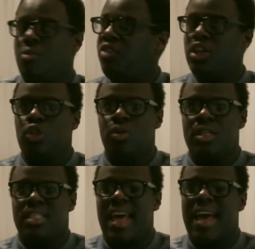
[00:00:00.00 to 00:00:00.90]

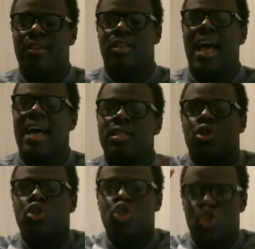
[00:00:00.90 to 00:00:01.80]
victories as
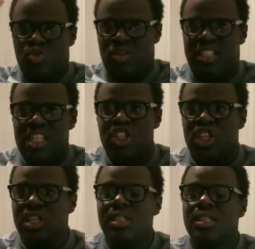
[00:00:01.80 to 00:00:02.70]
a
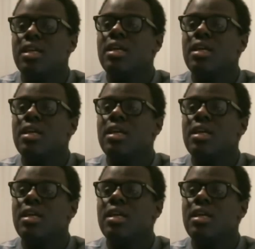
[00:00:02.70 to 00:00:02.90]
strategist.